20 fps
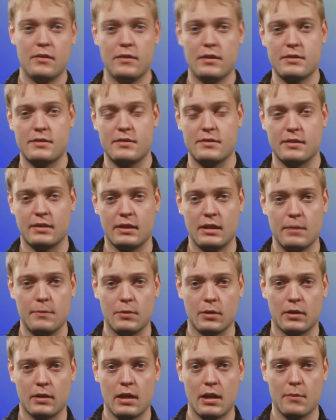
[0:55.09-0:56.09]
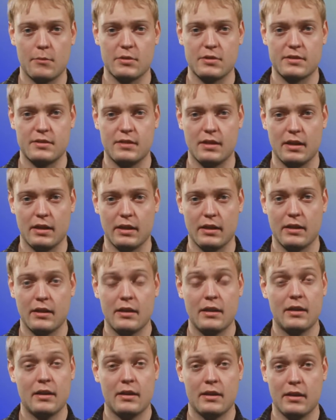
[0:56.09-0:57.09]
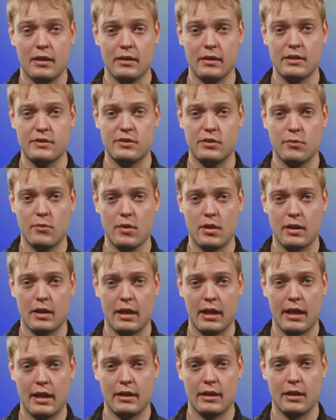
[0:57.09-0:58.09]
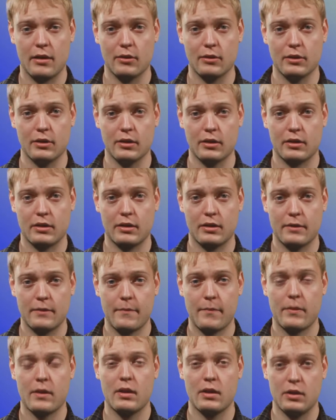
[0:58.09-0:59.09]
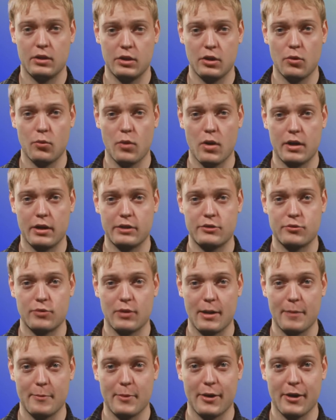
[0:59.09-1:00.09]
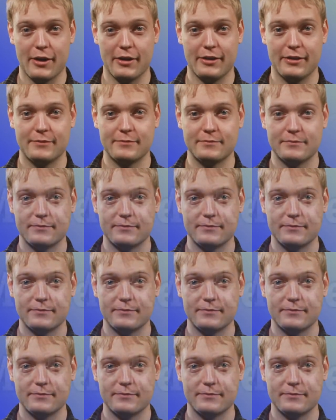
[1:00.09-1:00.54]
This is to keep your camera steady. Unless you want a handheld look, you'll want a tripod.